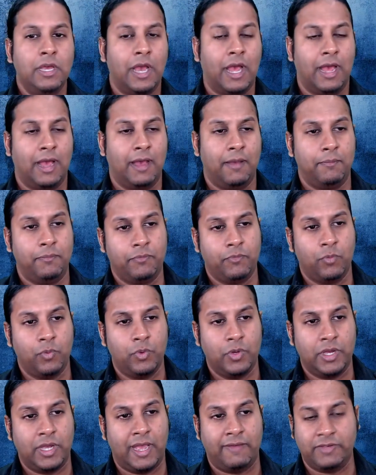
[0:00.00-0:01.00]

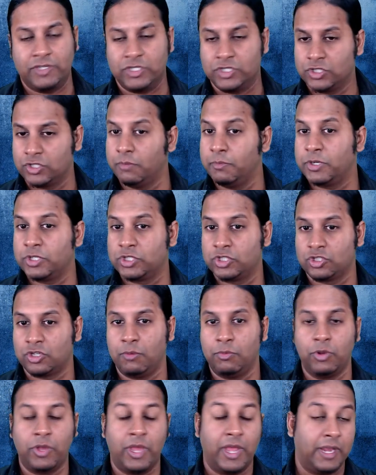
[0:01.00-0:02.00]
were having so much
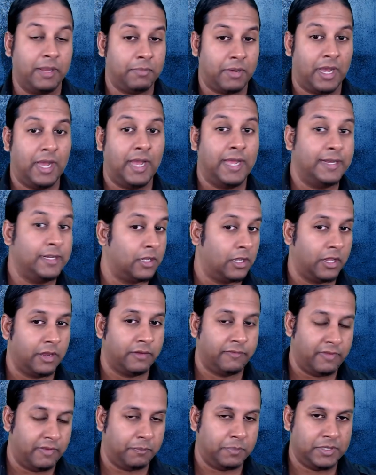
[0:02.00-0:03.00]
trouble getting behind a lot
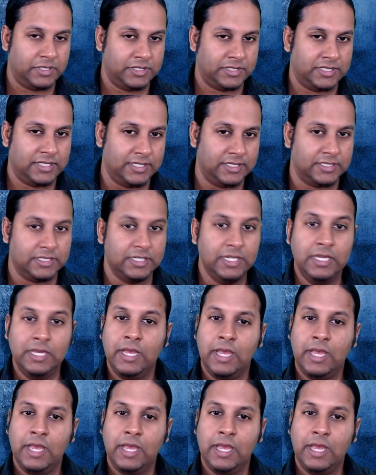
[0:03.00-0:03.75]
of NPCs.